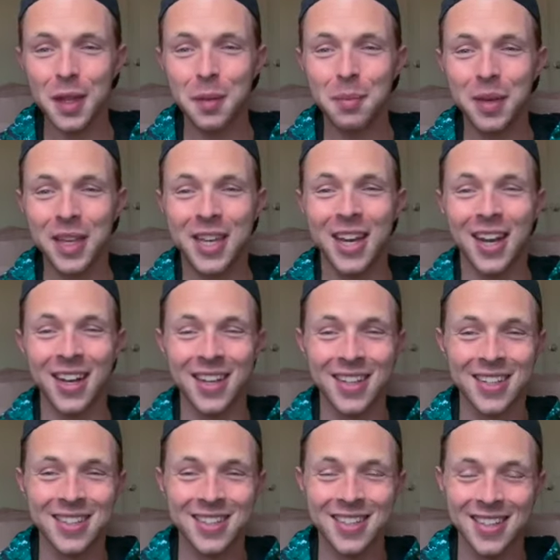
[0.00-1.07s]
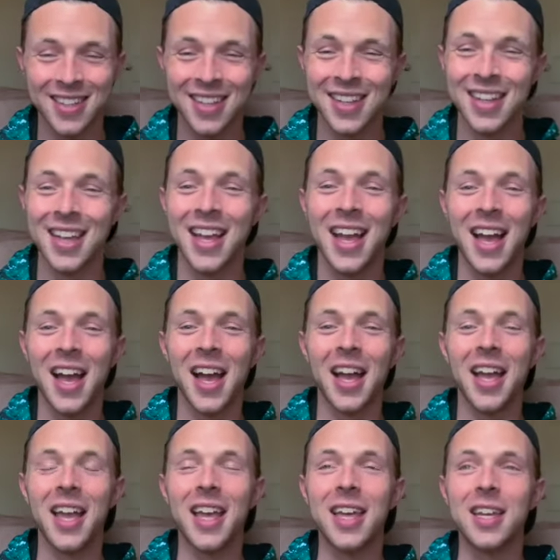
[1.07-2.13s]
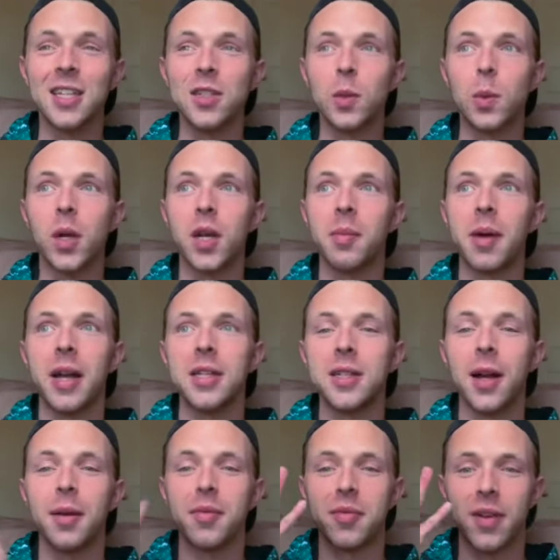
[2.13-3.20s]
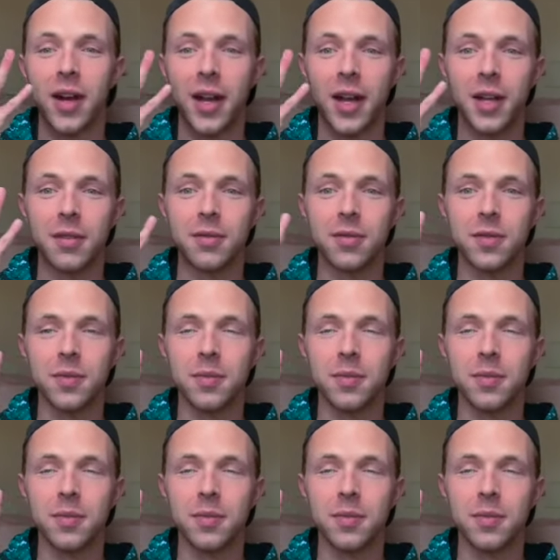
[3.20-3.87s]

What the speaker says: because it is one of my top five,